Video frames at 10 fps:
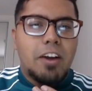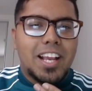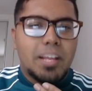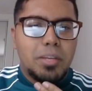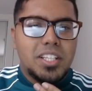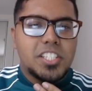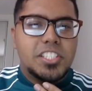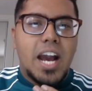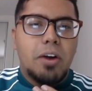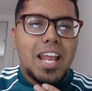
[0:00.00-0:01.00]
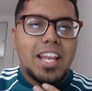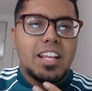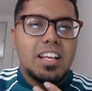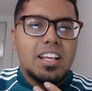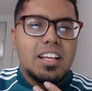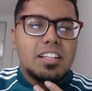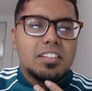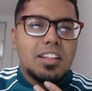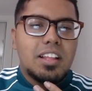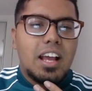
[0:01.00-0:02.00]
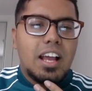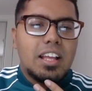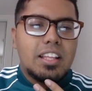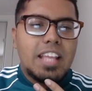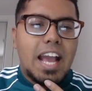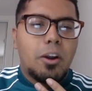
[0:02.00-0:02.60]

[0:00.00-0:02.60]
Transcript: and yeah,